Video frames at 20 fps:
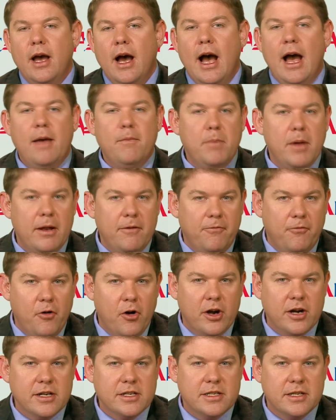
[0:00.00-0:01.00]
I'm Ben
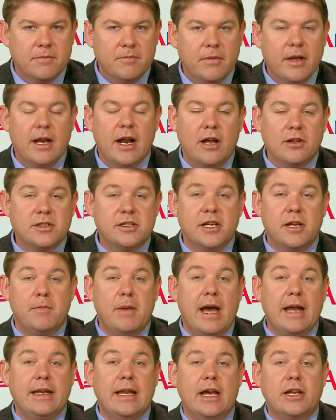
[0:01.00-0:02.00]
Ferguson, and I'll see you
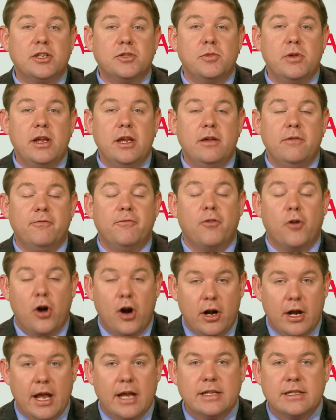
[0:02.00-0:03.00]
back next week for
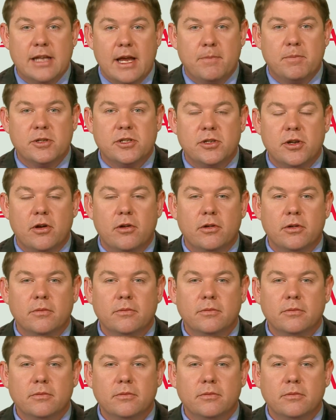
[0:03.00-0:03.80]
our next episode.